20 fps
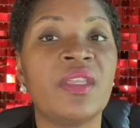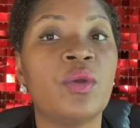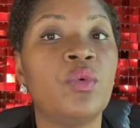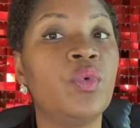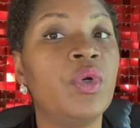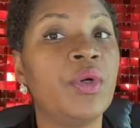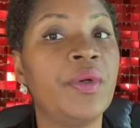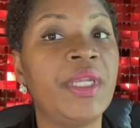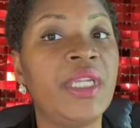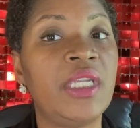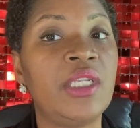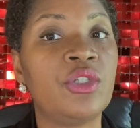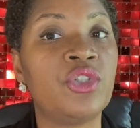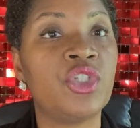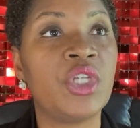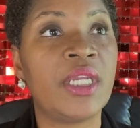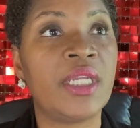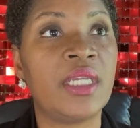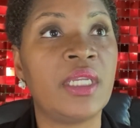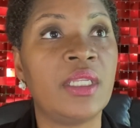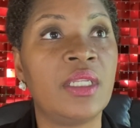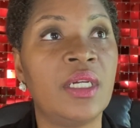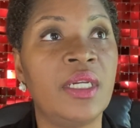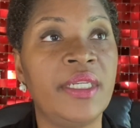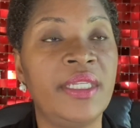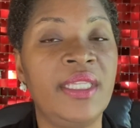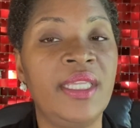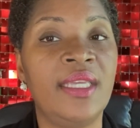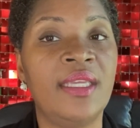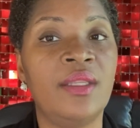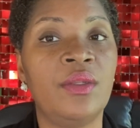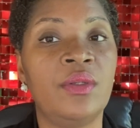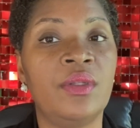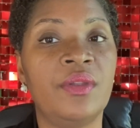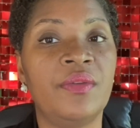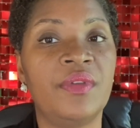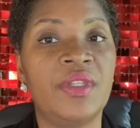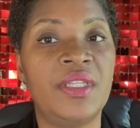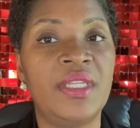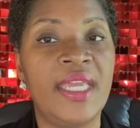We'll eat chicken
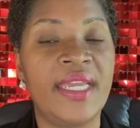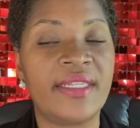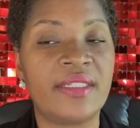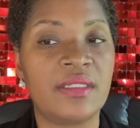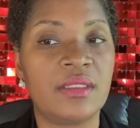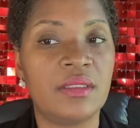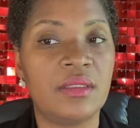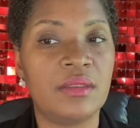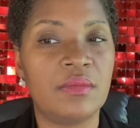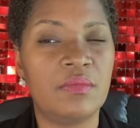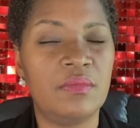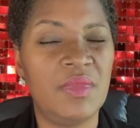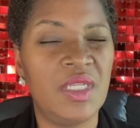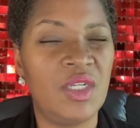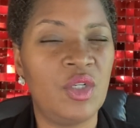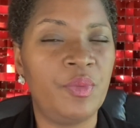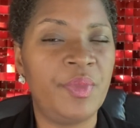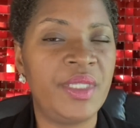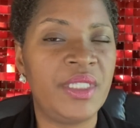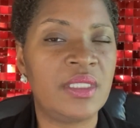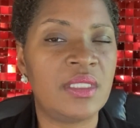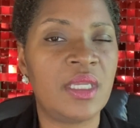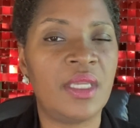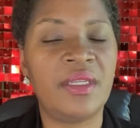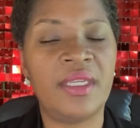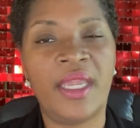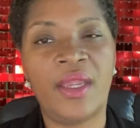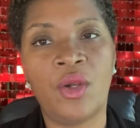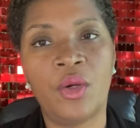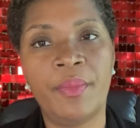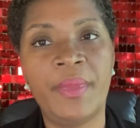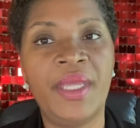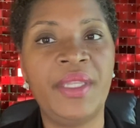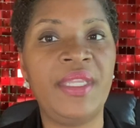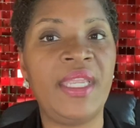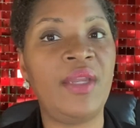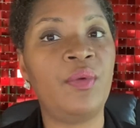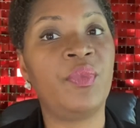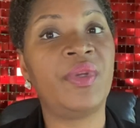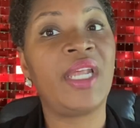again the next, it'll be Sunday or
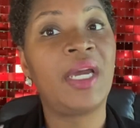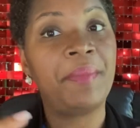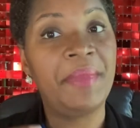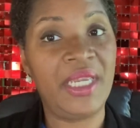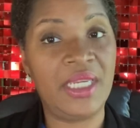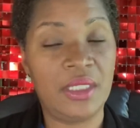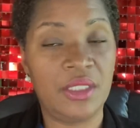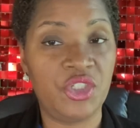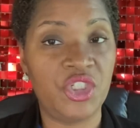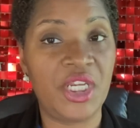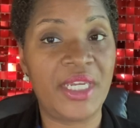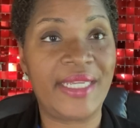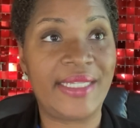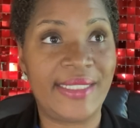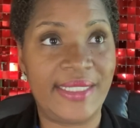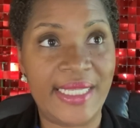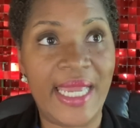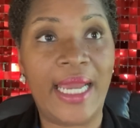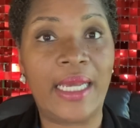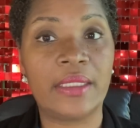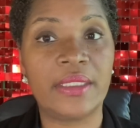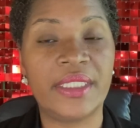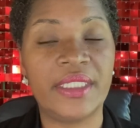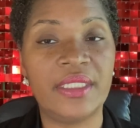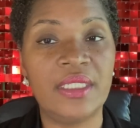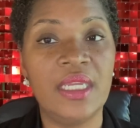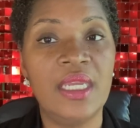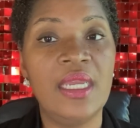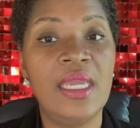Monday when I make a chicken salad.